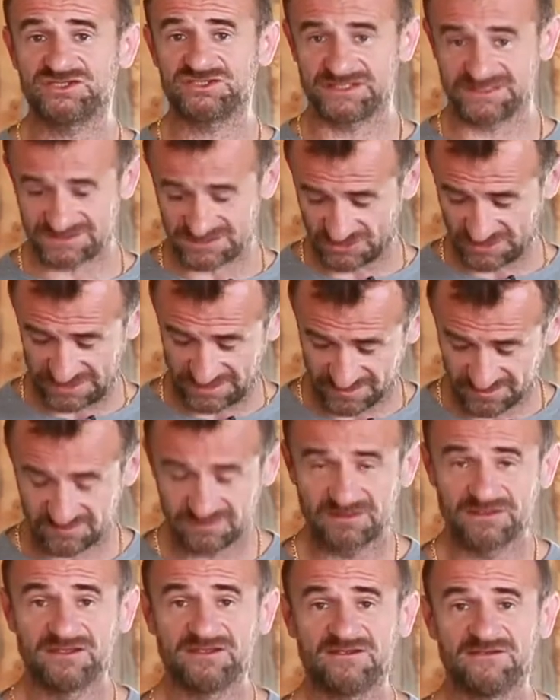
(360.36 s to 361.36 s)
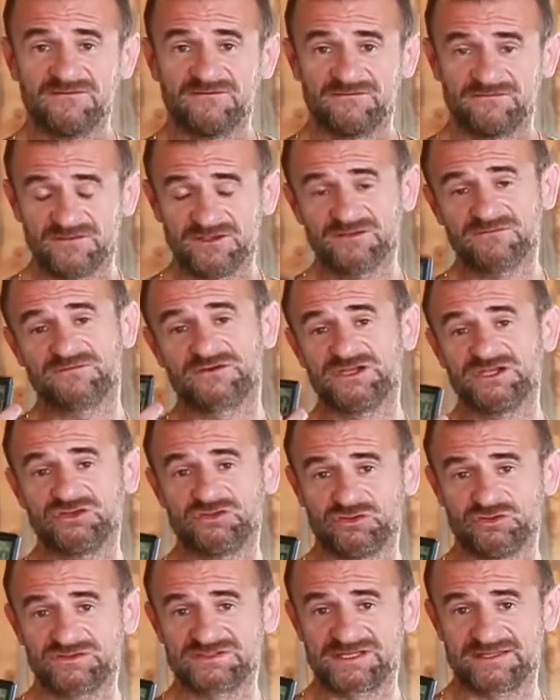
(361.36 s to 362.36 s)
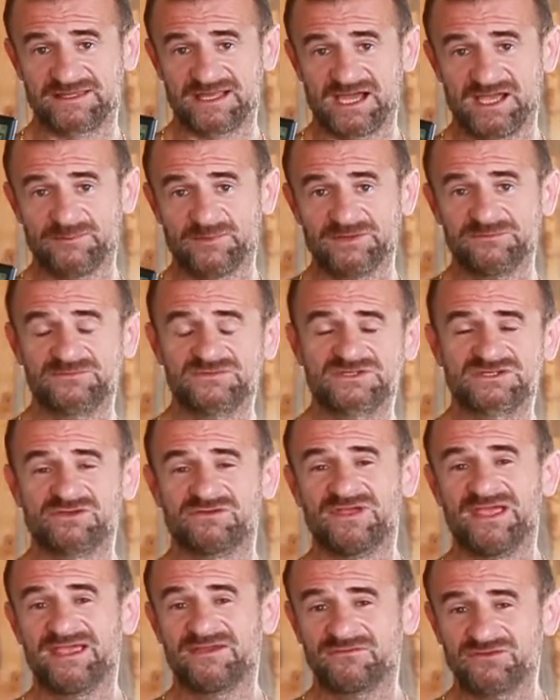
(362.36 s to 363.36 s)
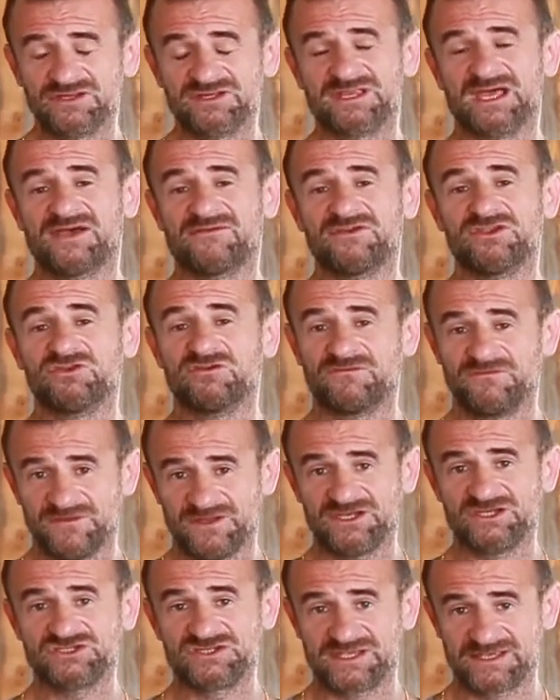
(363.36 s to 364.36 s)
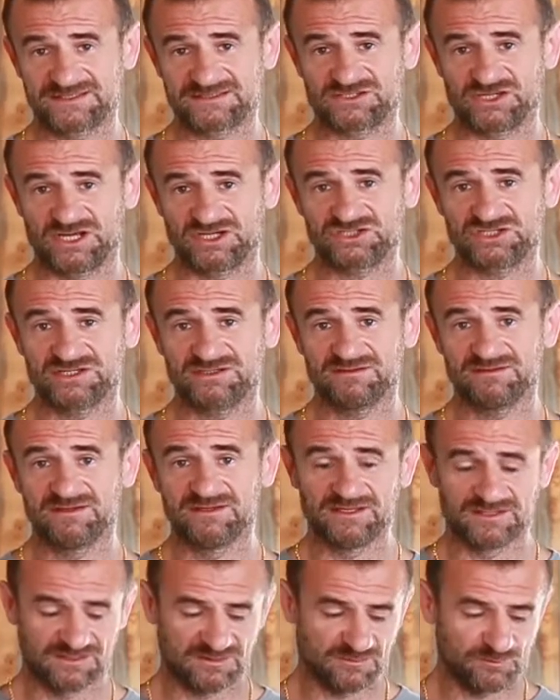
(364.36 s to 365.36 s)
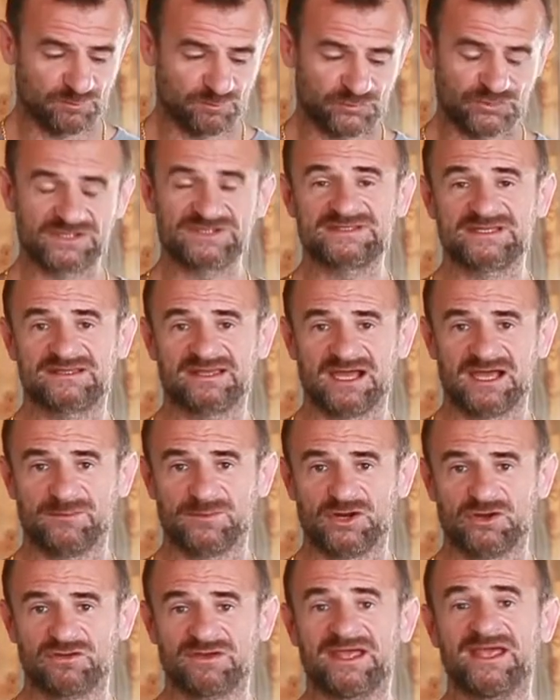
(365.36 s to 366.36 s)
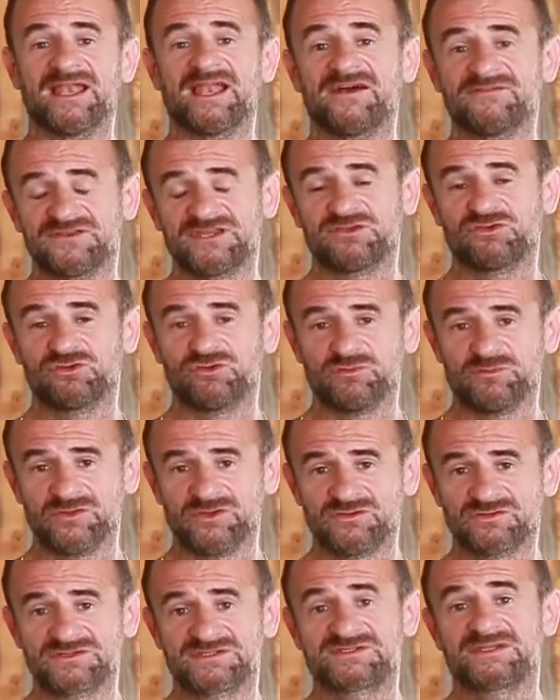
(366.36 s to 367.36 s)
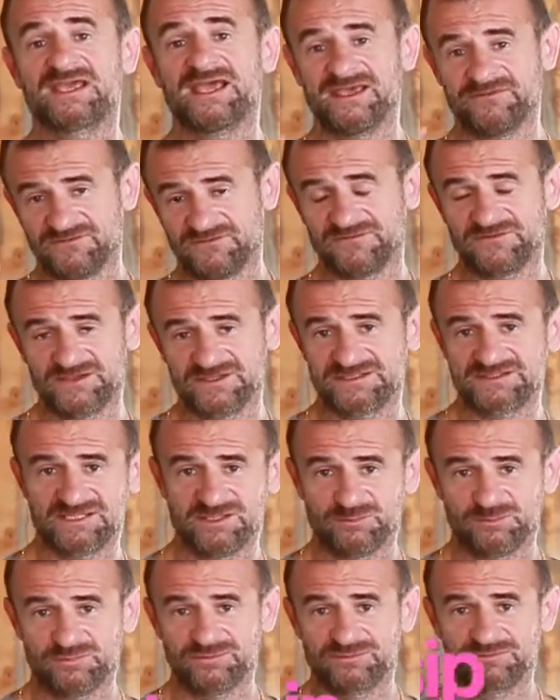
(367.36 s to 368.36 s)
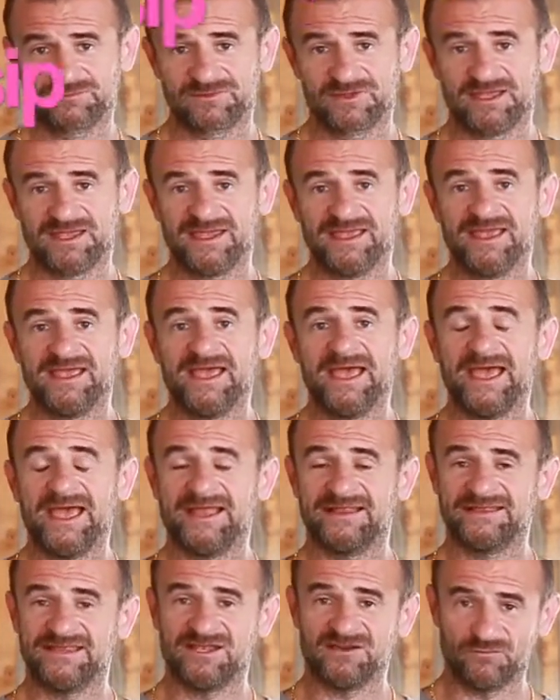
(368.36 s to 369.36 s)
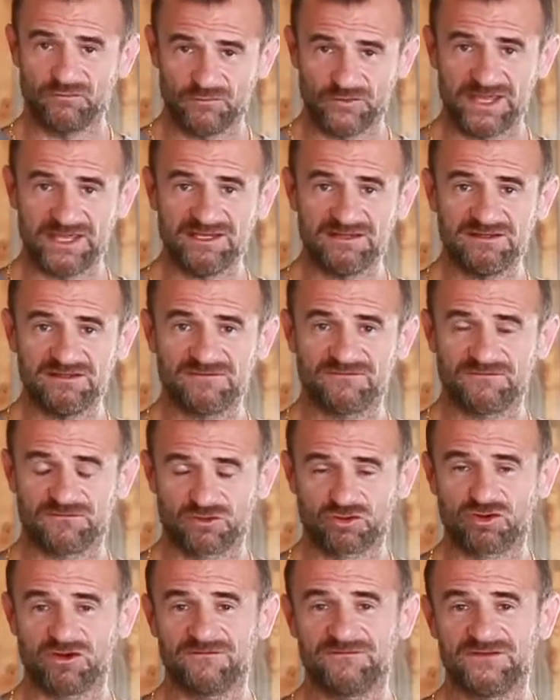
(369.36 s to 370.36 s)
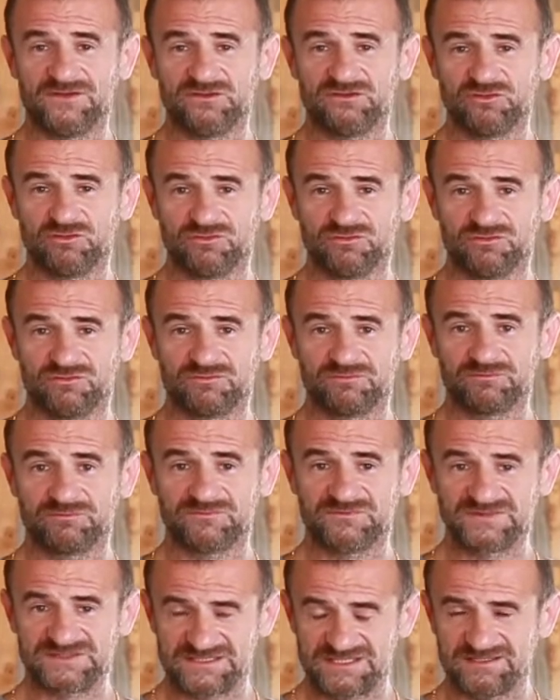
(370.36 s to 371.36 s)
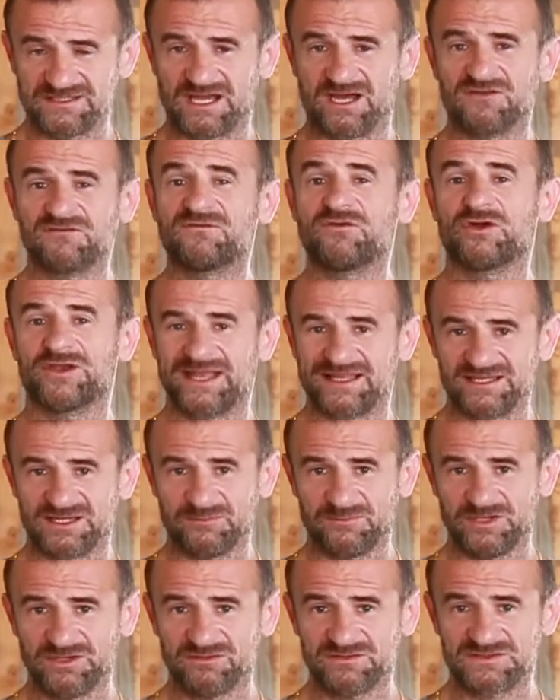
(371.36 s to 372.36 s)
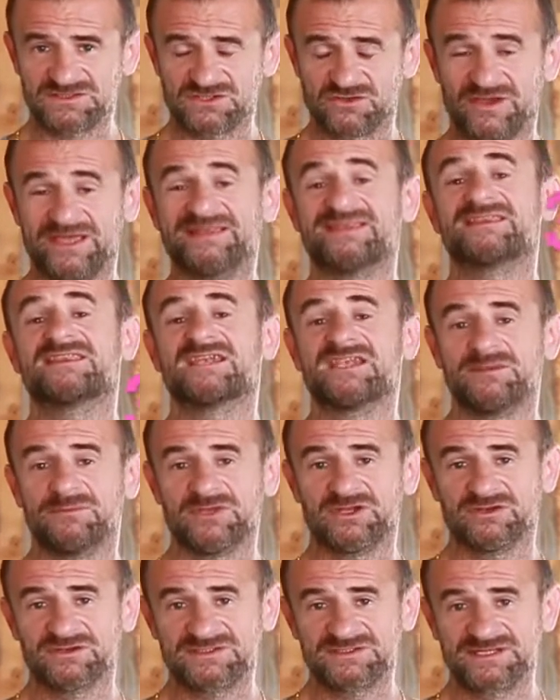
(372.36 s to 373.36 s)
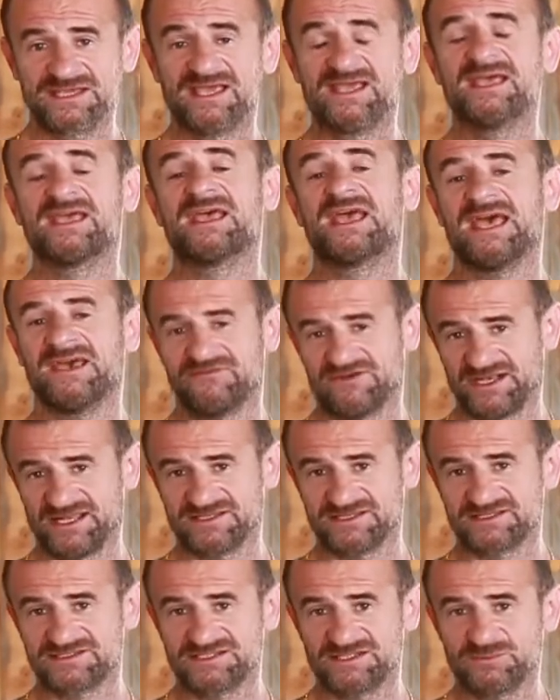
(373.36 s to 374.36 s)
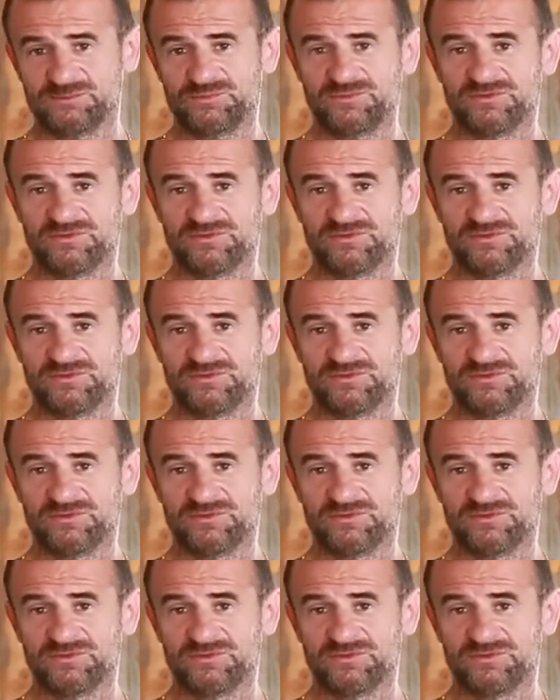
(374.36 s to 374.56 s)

it's okay. Feel free to use the timer. So every time when you finish the extraction, press the timer on, and after 2 minutes, have a first sip. And then wait for coffee to sit down for another minute. So at 3 minutes, have another sip.